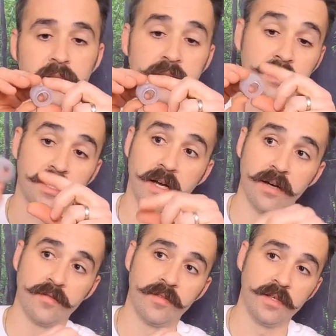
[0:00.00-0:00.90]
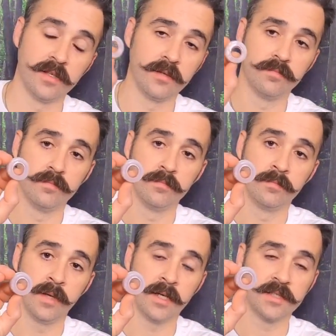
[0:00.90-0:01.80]
basically have the
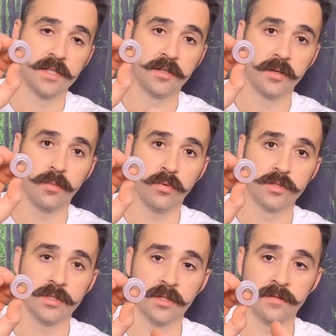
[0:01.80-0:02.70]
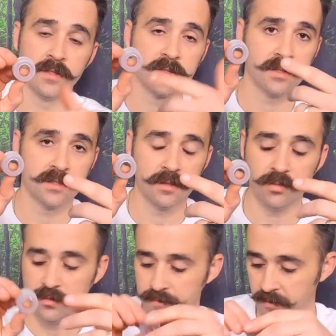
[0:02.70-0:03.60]
exterior portion of this
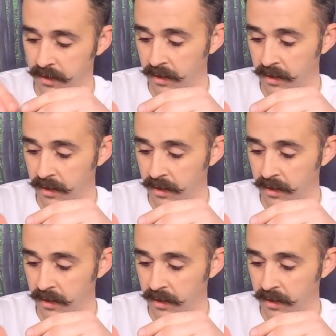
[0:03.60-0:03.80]
assembled.